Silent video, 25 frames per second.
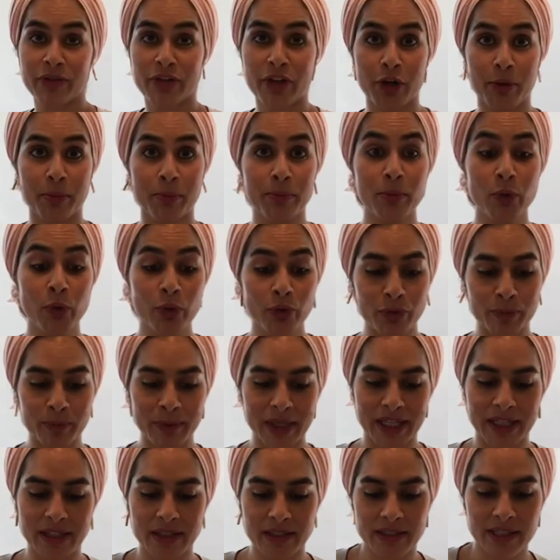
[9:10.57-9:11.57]
of their
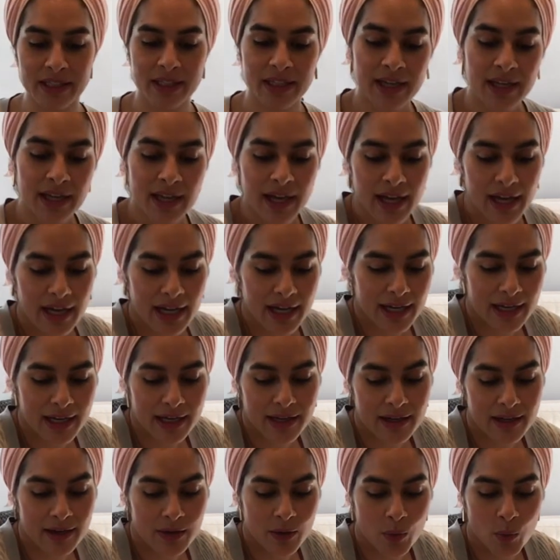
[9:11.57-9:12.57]
movement,
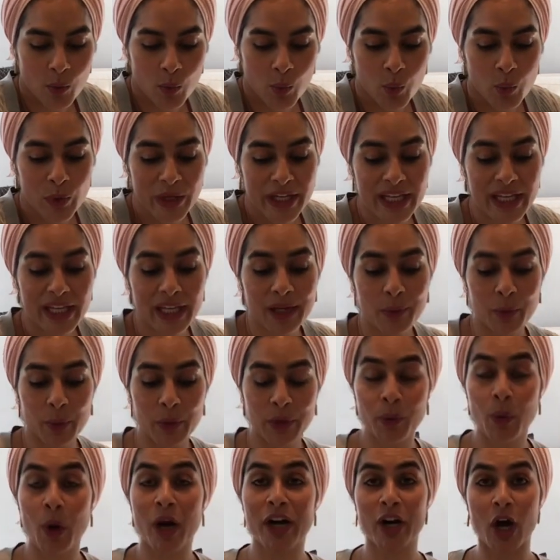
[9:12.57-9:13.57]
we
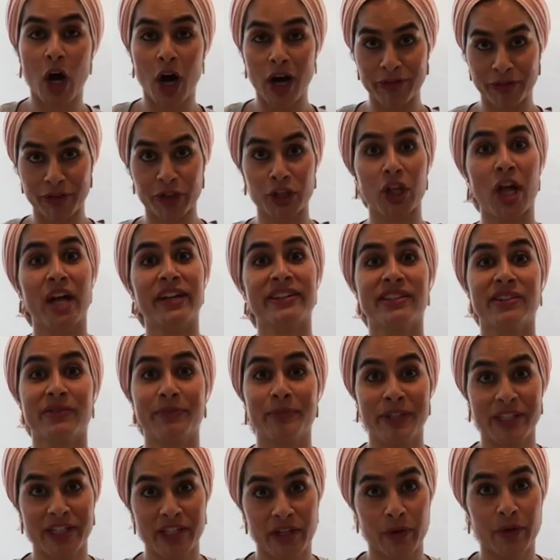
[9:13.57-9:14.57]
want to offer lots of
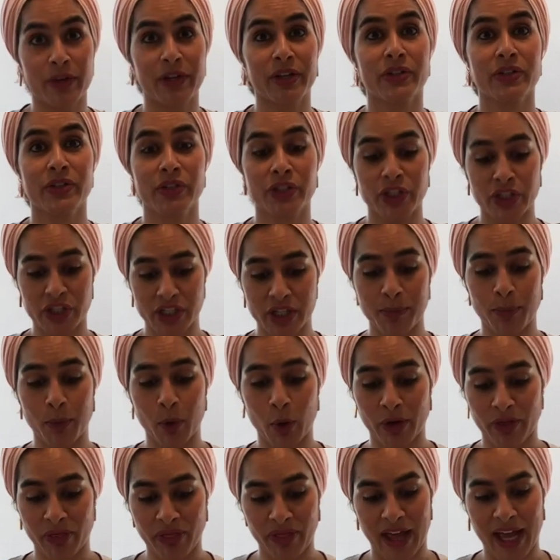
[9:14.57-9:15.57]
materials to
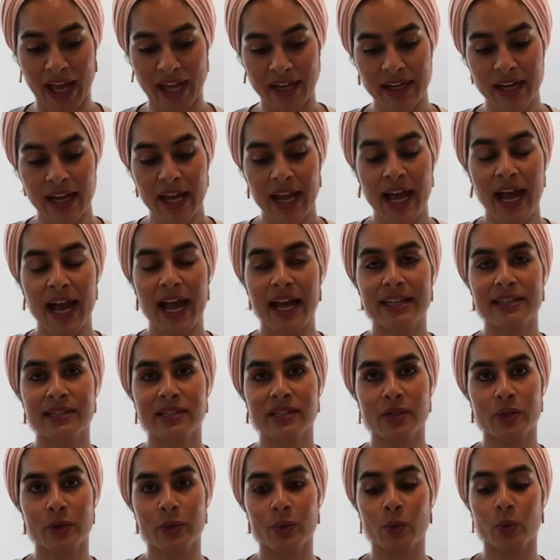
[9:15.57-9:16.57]
support that. And
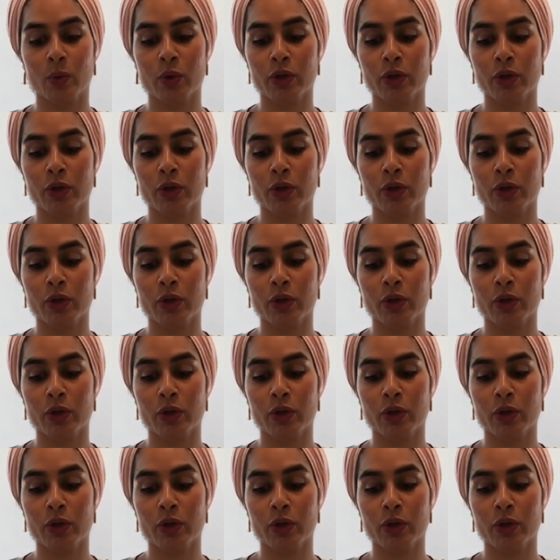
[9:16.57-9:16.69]
so